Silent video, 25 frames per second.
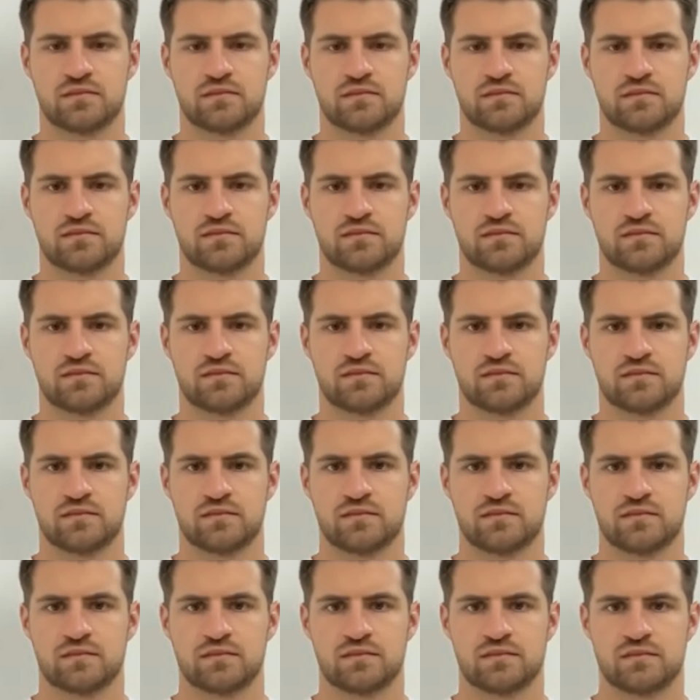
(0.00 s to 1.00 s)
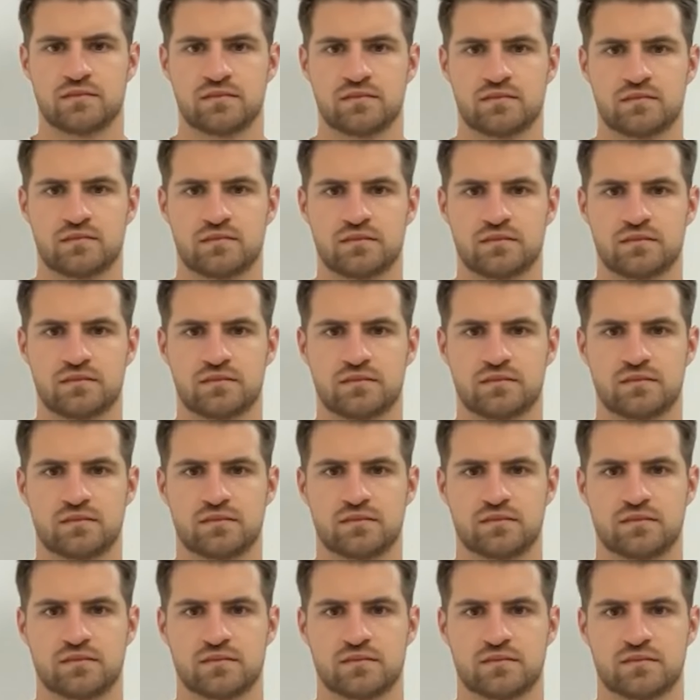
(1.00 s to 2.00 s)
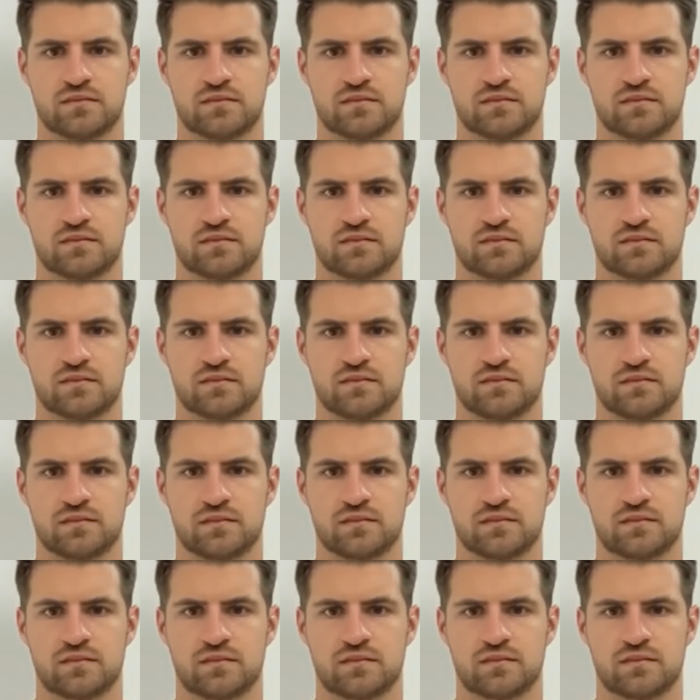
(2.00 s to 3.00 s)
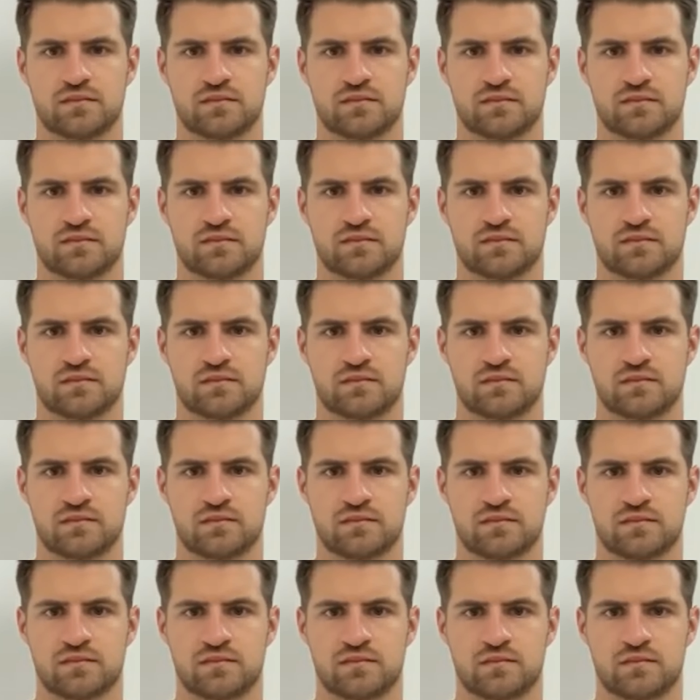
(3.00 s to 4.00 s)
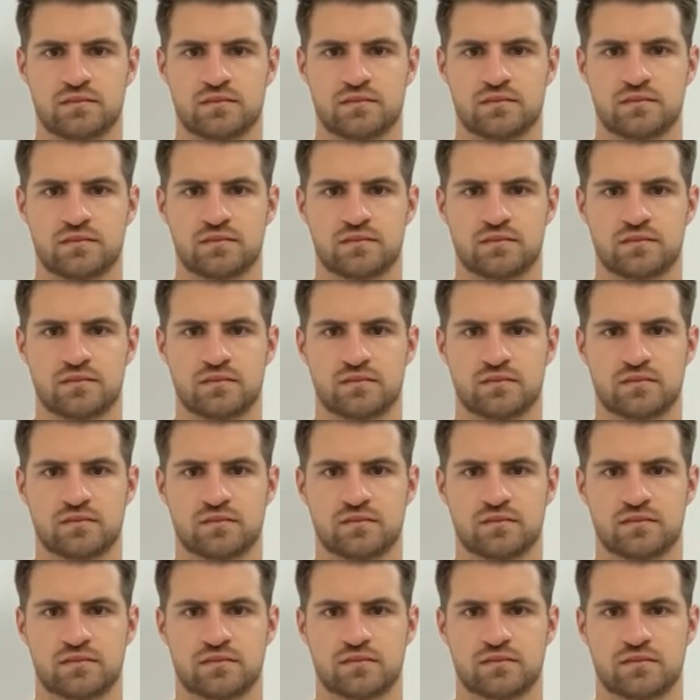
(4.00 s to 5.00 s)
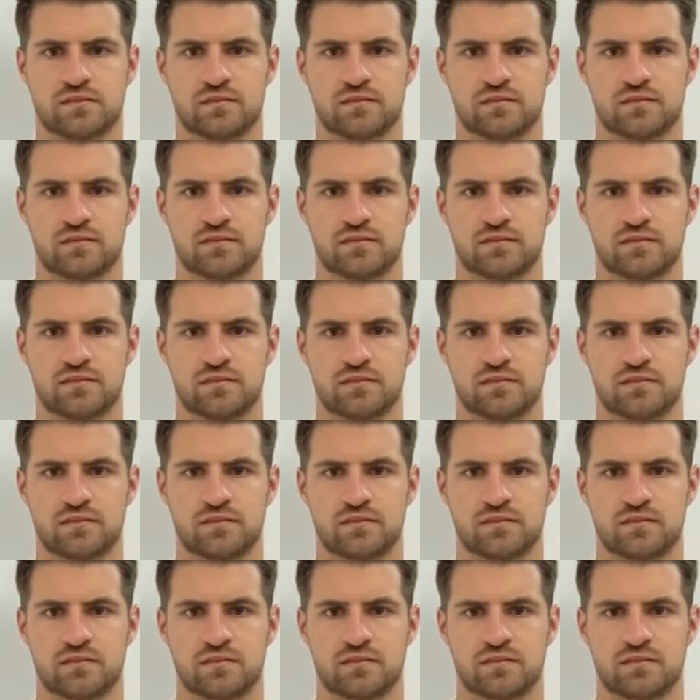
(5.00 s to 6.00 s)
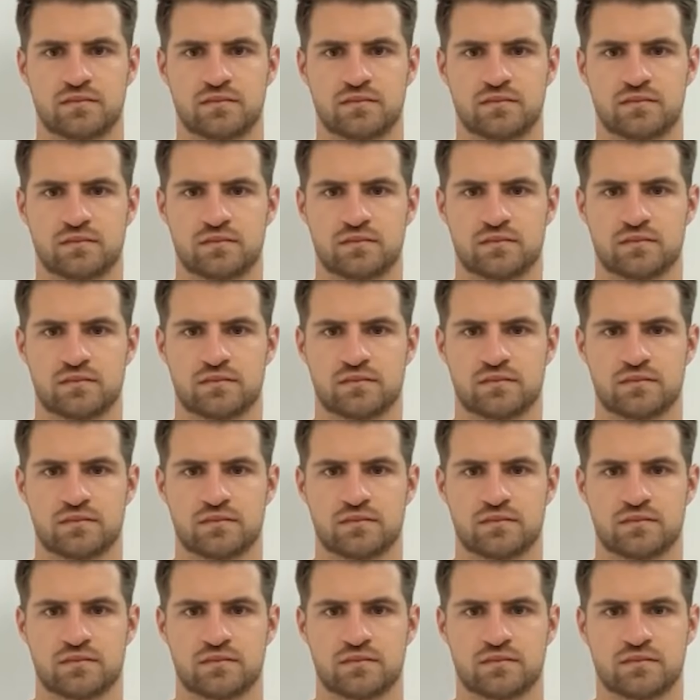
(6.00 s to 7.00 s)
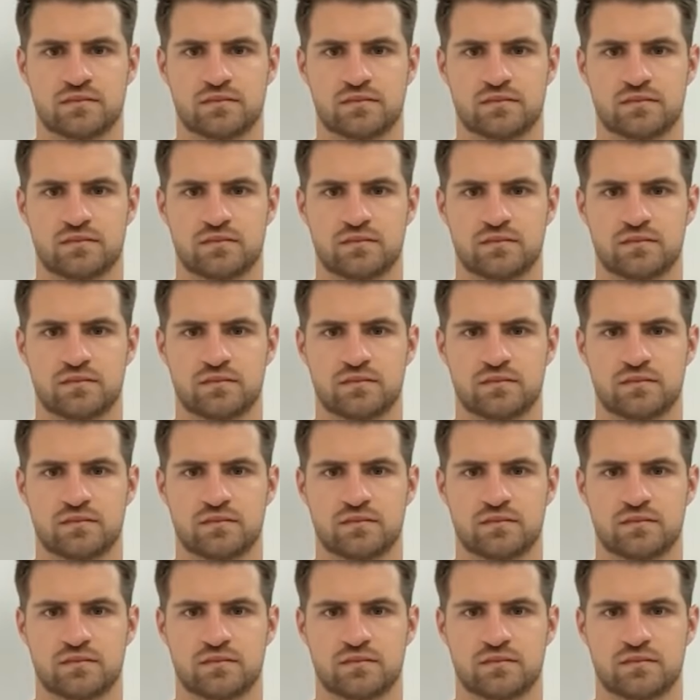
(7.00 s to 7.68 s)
No words are spoken by the person on screen.